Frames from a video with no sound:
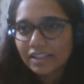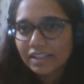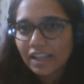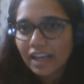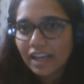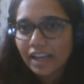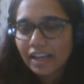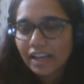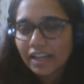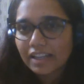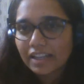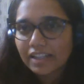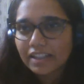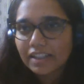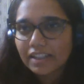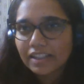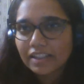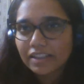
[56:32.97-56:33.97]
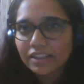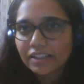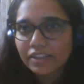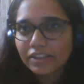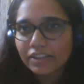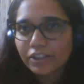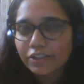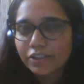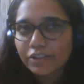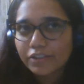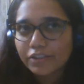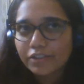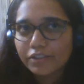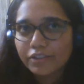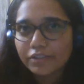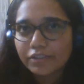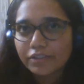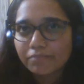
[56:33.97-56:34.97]
uh, the
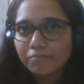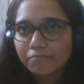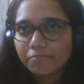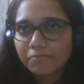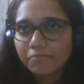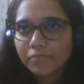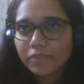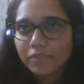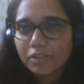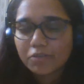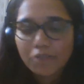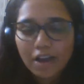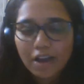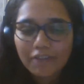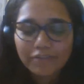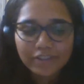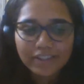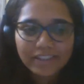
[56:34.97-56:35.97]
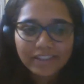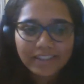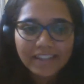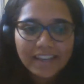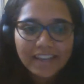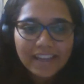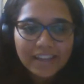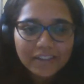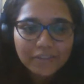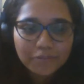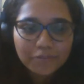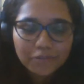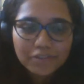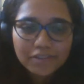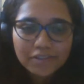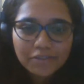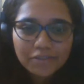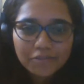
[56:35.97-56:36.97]
who have the
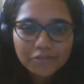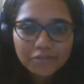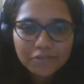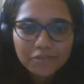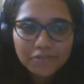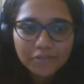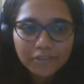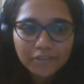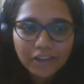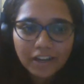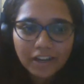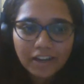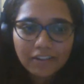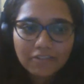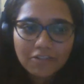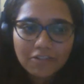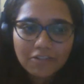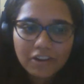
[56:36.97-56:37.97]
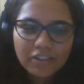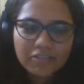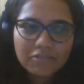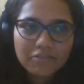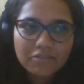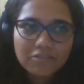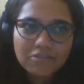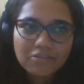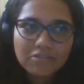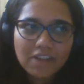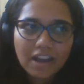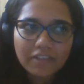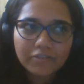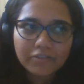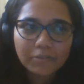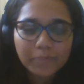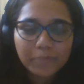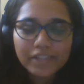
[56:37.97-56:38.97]
tools to, who have
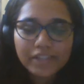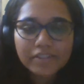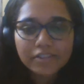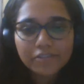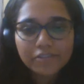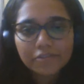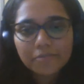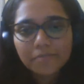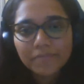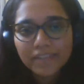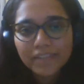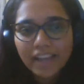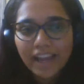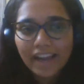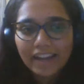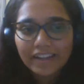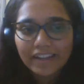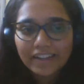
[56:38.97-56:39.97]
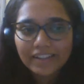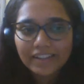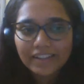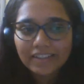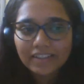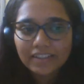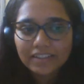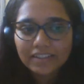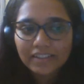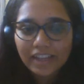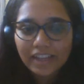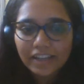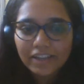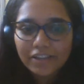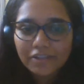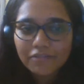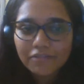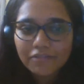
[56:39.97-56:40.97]
the means to. And thank
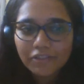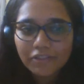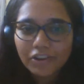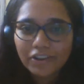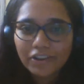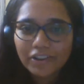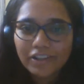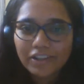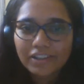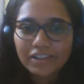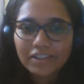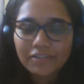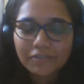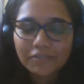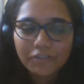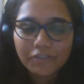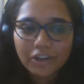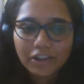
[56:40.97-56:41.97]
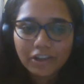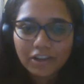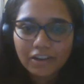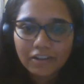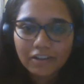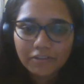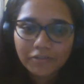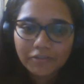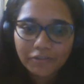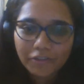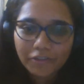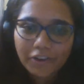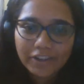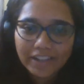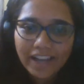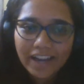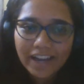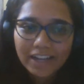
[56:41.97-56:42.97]
you for
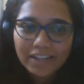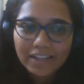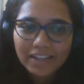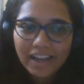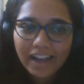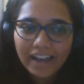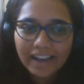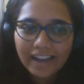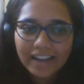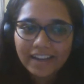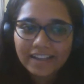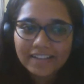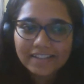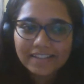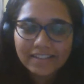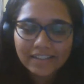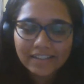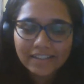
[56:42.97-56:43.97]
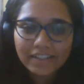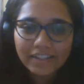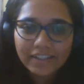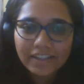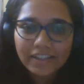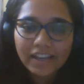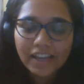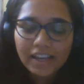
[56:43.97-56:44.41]
that. I see